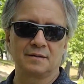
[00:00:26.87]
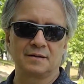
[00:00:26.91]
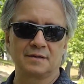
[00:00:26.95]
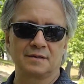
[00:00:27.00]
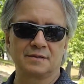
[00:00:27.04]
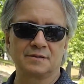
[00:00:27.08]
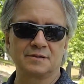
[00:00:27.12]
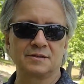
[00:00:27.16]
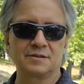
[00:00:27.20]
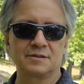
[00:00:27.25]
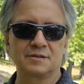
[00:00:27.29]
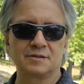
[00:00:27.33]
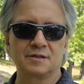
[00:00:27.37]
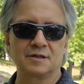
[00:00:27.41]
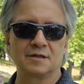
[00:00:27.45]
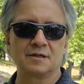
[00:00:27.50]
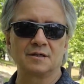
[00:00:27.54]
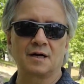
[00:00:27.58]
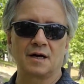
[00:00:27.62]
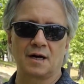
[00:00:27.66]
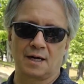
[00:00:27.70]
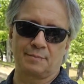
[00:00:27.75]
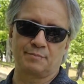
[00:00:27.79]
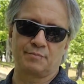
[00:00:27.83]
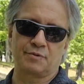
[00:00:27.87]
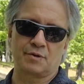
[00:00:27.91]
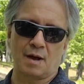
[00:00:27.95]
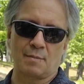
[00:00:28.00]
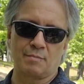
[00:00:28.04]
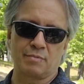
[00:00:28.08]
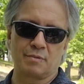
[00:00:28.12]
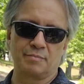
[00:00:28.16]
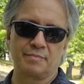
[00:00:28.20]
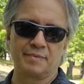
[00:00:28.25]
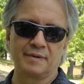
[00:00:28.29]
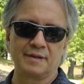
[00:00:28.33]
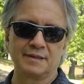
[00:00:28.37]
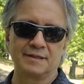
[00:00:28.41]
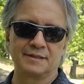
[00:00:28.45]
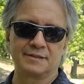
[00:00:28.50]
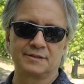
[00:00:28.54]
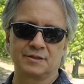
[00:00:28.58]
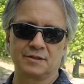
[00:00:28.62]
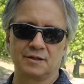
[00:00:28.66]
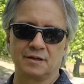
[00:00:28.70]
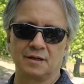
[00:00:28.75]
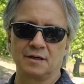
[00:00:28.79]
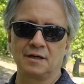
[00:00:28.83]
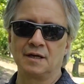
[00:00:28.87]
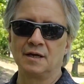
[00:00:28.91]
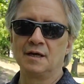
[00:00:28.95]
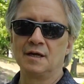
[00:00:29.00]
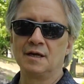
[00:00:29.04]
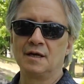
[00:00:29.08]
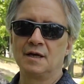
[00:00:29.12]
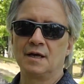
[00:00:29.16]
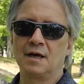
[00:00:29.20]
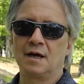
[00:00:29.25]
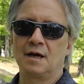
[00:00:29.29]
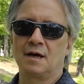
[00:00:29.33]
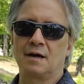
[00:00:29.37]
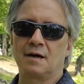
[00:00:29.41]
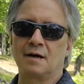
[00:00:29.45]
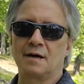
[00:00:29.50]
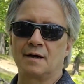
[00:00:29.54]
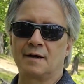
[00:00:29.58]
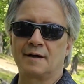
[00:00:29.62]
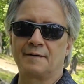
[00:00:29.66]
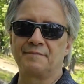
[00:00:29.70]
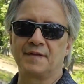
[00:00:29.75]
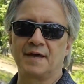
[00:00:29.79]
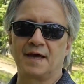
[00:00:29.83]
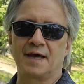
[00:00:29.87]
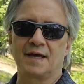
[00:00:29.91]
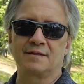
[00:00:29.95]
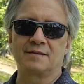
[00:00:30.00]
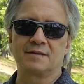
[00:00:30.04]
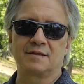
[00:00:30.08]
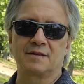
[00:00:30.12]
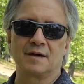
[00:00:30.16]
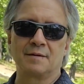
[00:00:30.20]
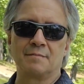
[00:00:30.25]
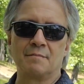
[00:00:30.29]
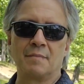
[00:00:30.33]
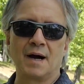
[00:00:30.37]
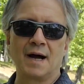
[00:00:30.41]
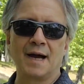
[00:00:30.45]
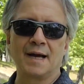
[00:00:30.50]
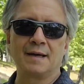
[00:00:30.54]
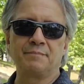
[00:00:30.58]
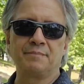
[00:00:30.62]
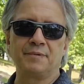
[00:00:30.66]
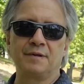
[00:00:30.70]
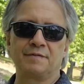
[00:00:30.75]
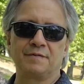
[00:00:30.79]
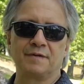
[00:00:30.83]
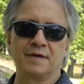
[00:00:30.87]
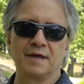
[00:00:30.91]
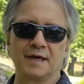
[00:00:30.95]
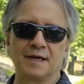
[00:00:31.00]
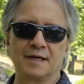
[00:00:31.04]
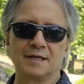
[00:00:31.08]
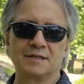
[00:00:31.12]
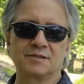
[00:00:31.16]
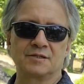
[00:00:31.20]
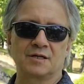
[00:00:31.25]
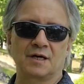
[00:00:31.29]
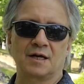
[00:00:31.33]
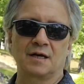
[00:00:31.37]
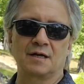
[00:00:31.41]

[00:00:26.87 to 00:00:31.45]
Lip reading: There is still high probability that there might be things